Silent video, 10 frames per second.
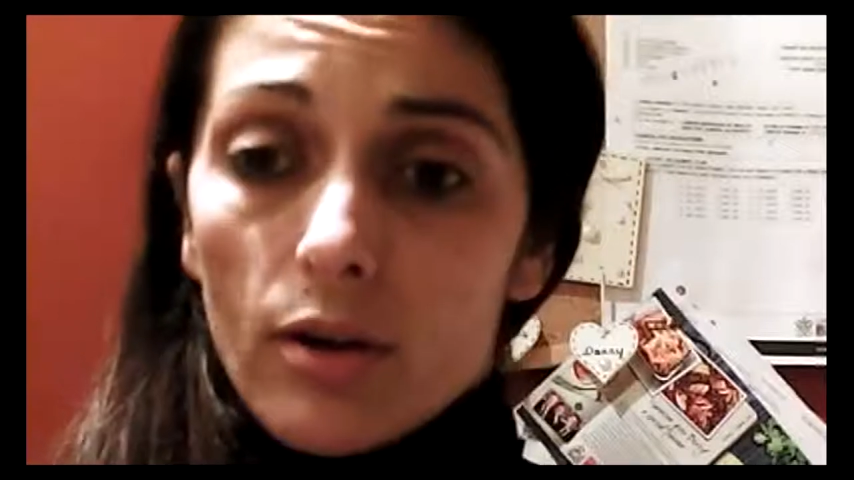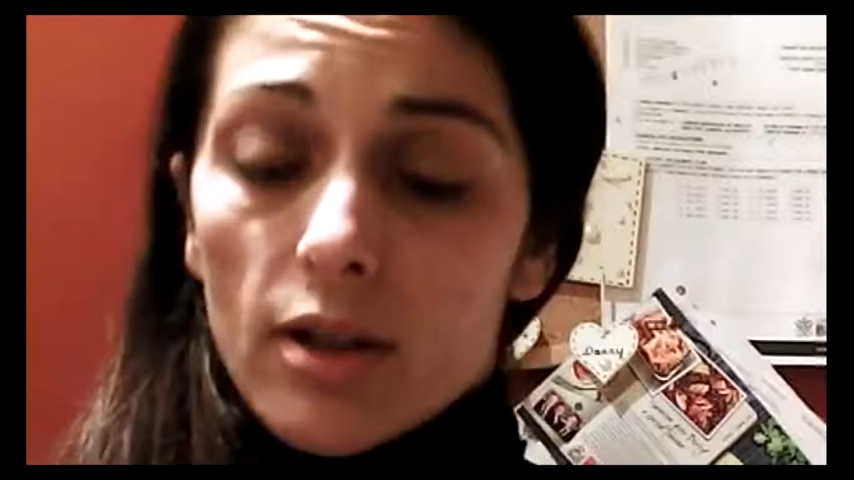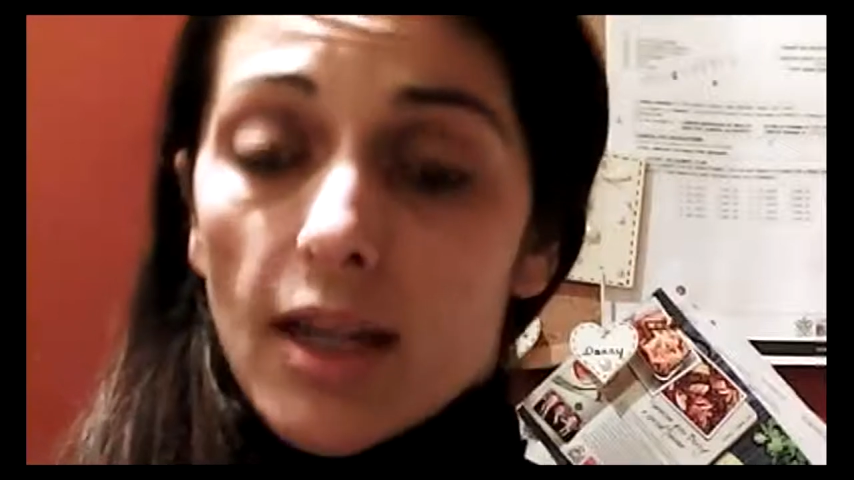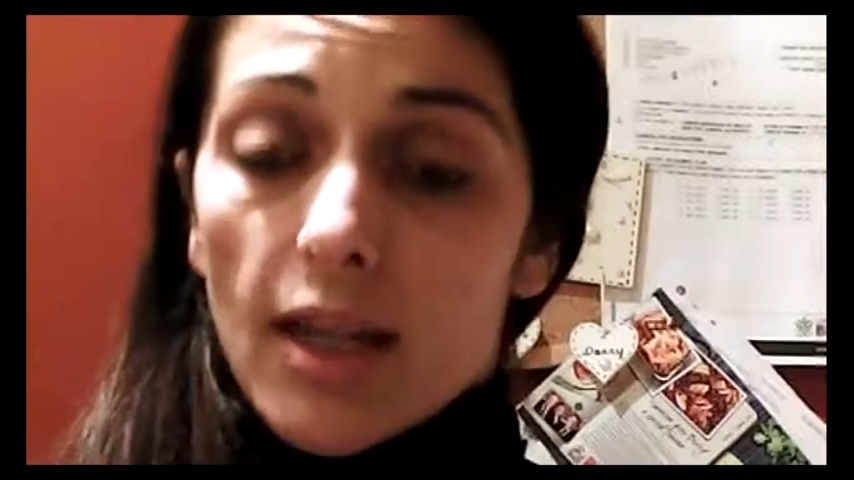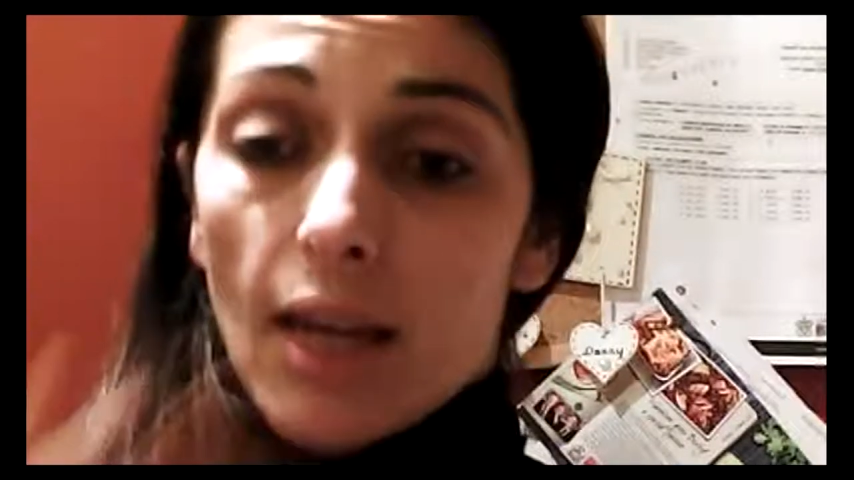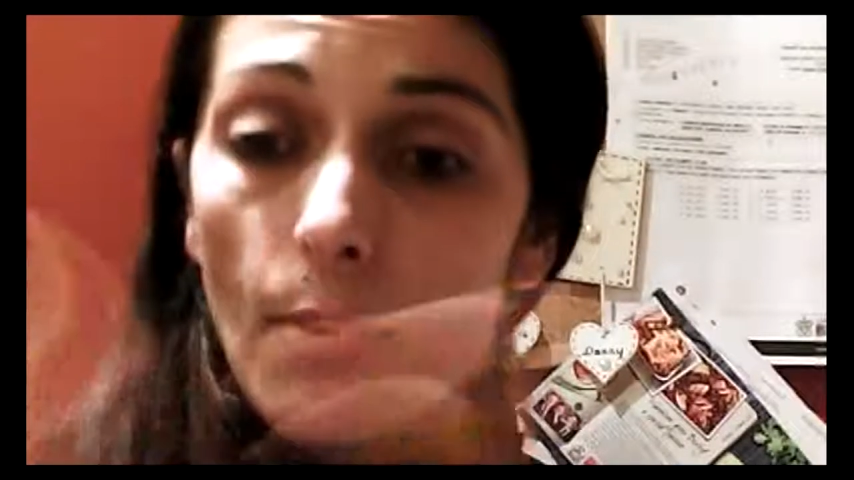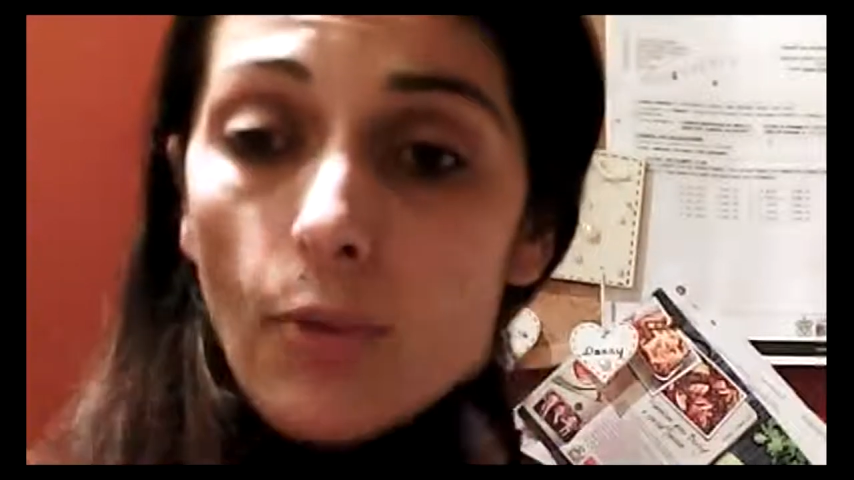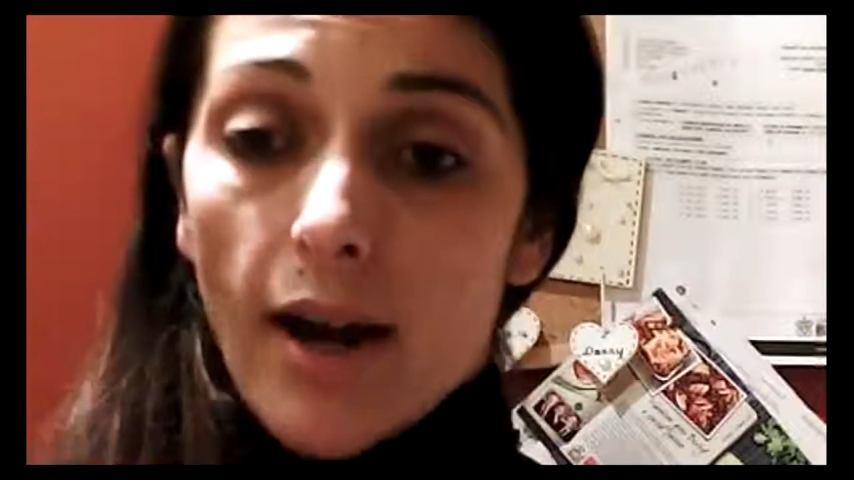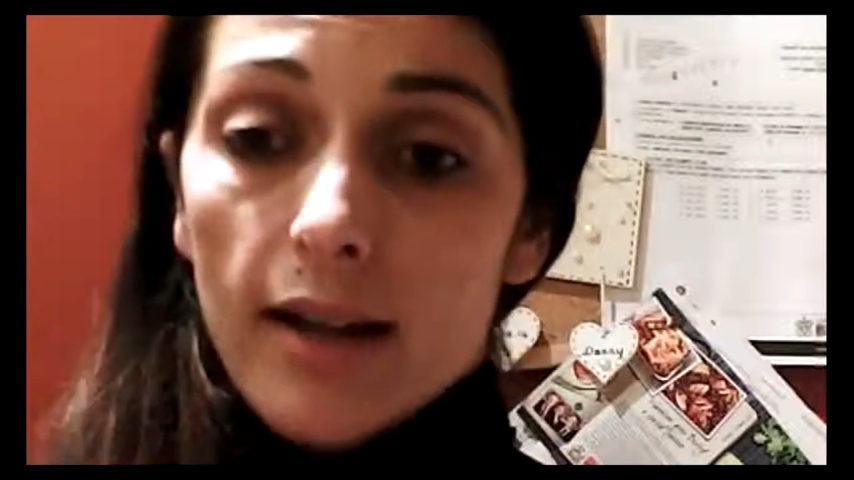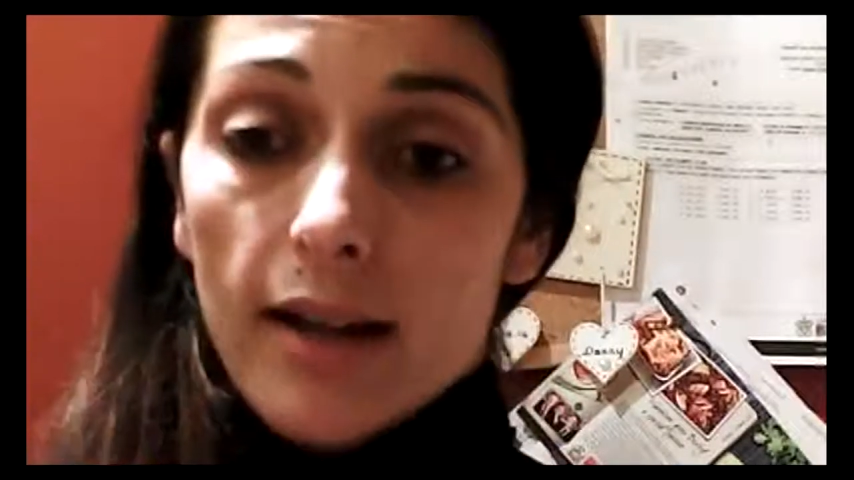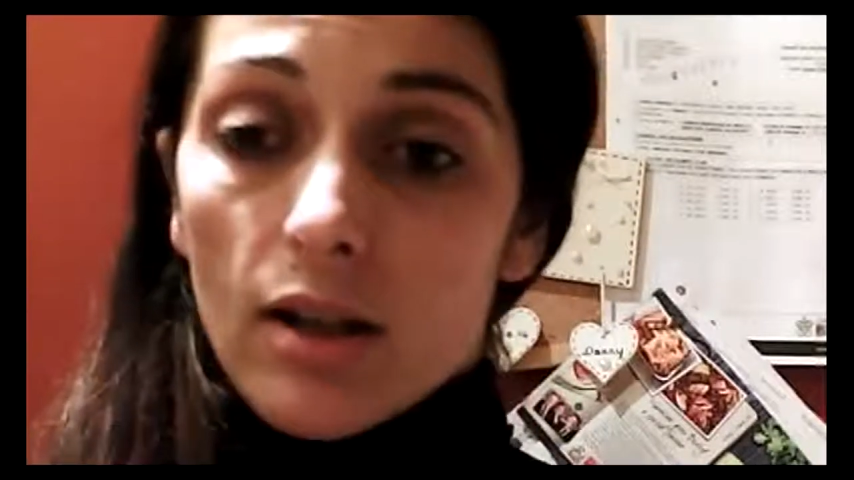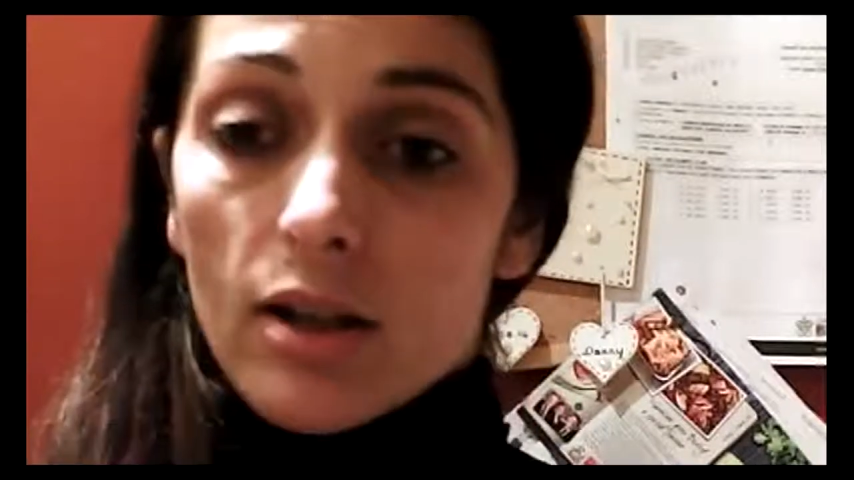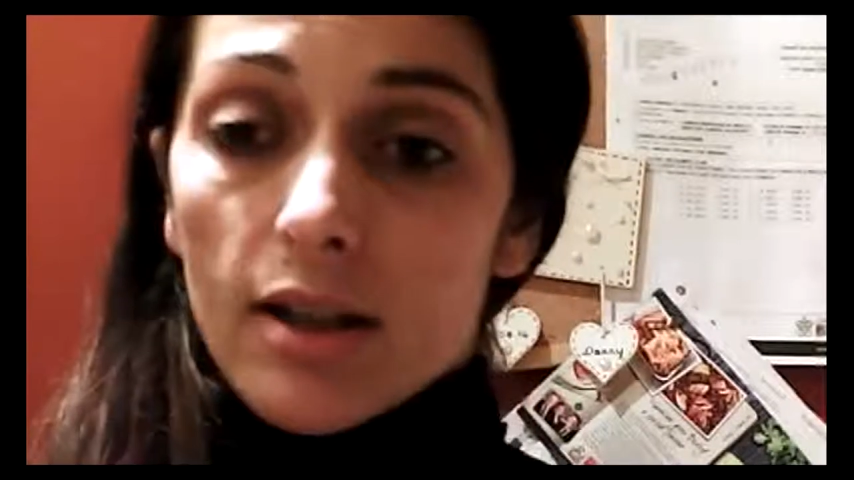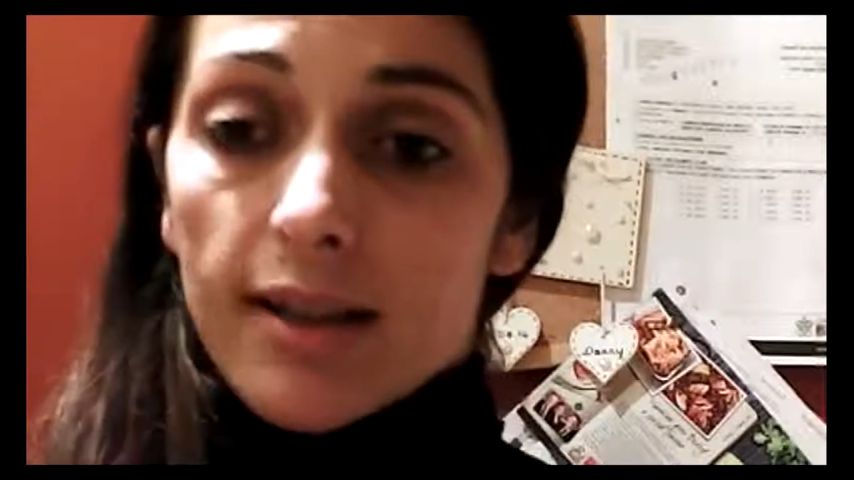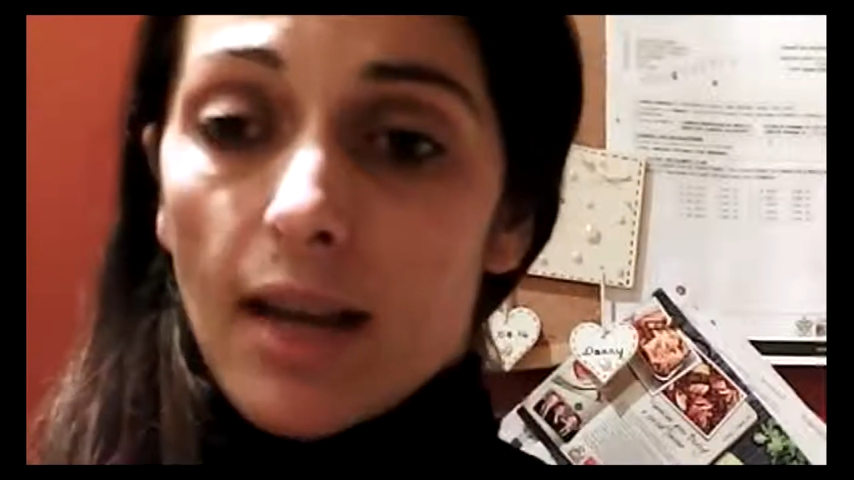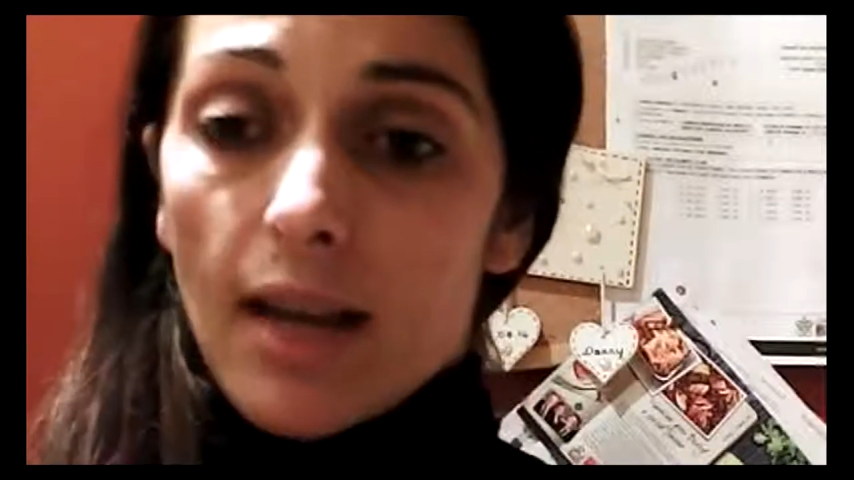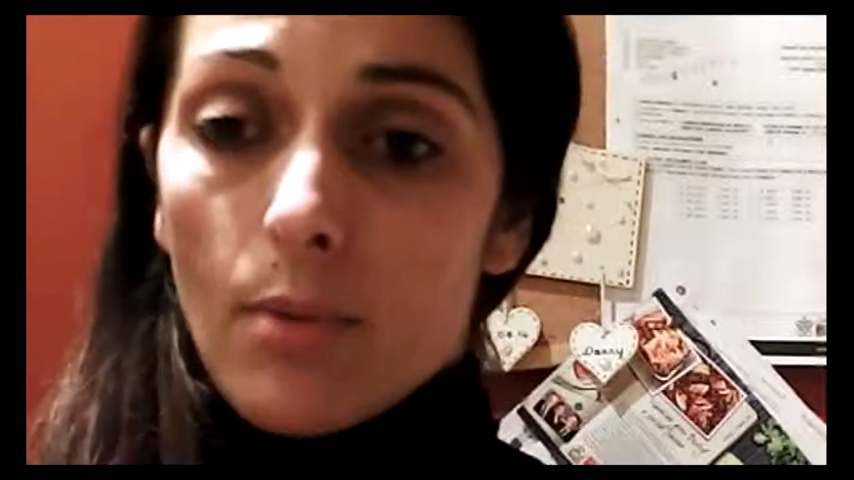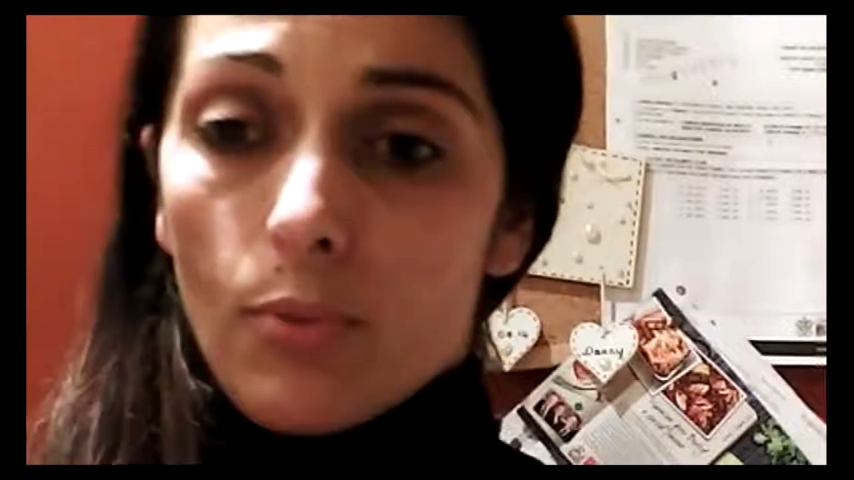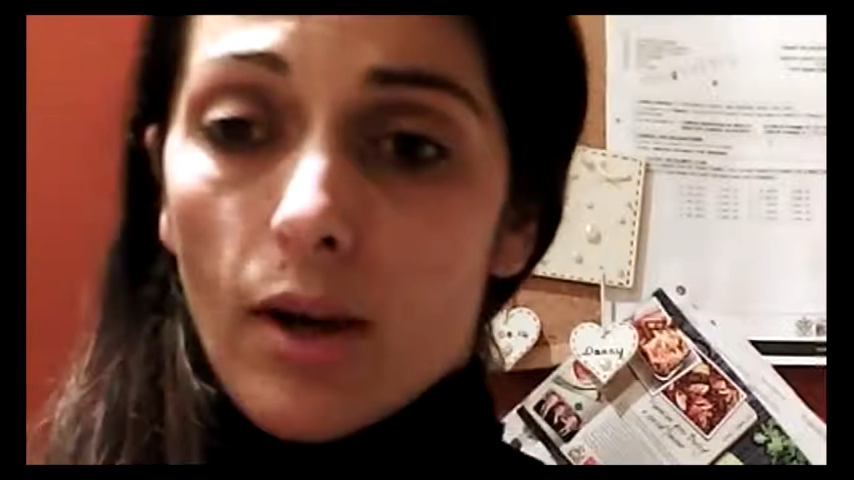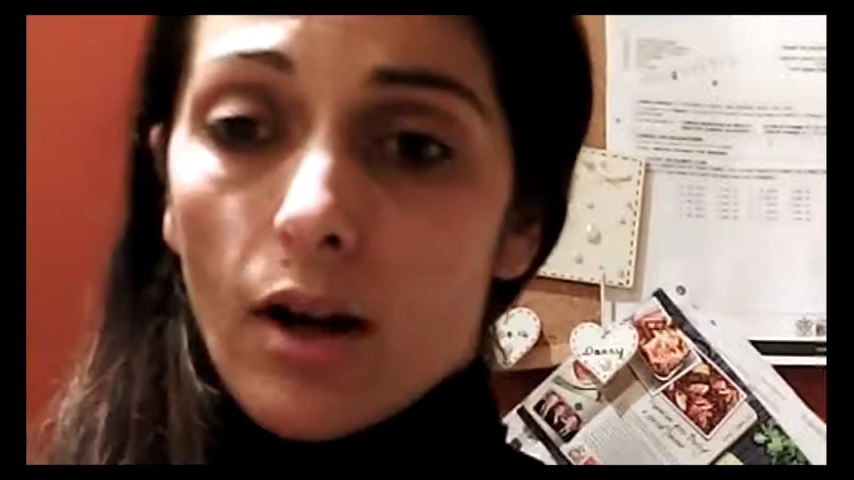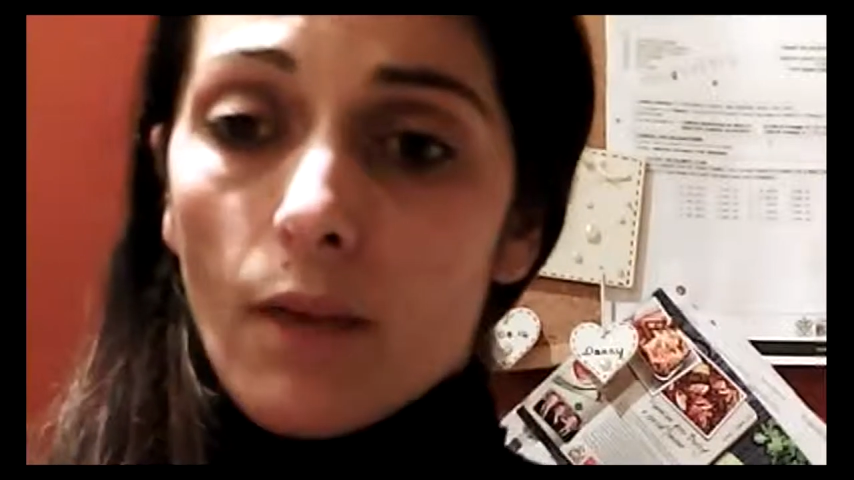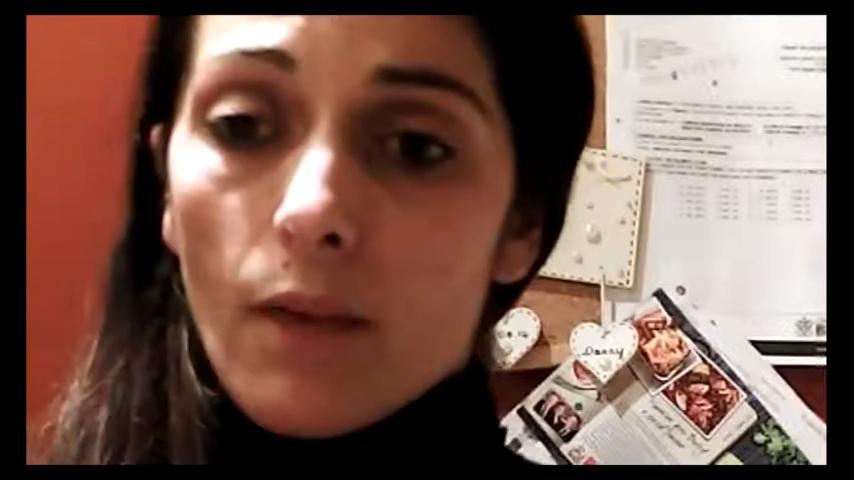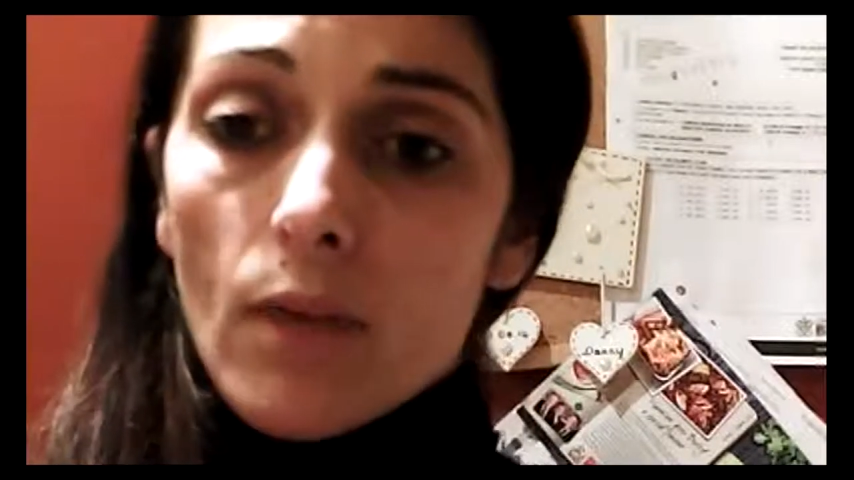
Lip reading: to keep a brand under the same colour.